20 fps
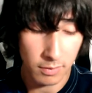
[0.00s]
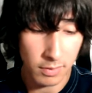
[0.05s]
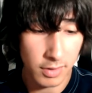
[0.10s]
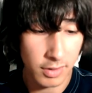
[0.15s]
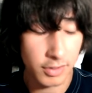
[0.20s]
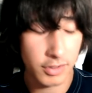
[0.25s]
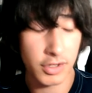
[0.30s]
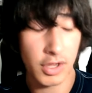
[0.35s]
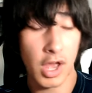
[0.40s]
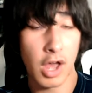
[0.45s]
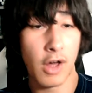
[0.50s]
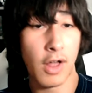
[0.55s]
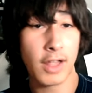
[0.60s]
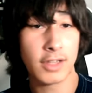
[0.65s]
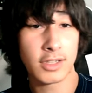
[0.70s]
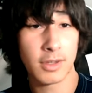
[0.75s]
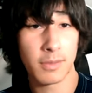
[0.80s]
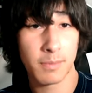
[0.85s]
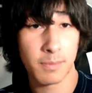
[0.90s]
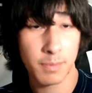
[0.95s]
So that's
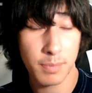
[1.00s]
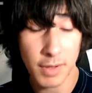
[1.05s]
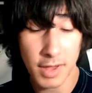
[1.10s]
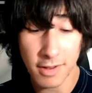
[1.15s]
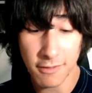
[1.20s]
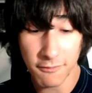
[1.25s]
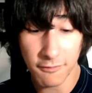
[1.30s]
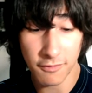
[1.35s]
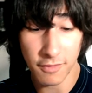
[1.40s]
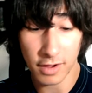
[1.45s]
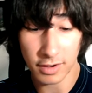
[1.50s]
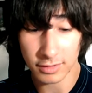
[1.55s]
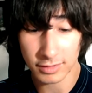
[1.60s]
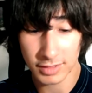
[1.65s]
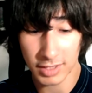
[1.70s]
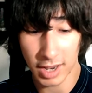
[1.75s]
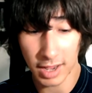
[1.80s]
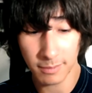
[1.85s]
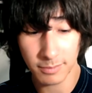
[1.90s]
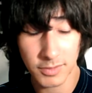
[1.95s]
a bit fucked
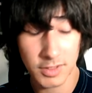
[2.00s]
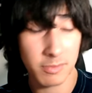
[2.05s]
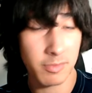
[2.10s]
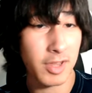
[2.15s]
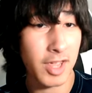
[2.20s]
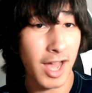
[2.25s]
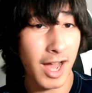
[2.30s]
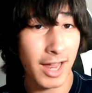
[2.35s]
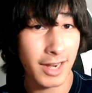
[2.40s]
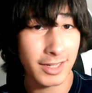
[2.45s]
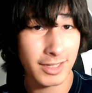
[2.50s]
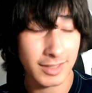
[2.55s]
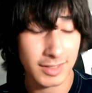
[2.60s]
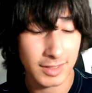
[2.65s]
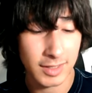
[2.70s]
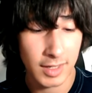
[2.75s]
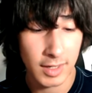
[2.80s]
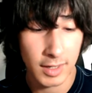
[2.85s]
up, to be honest,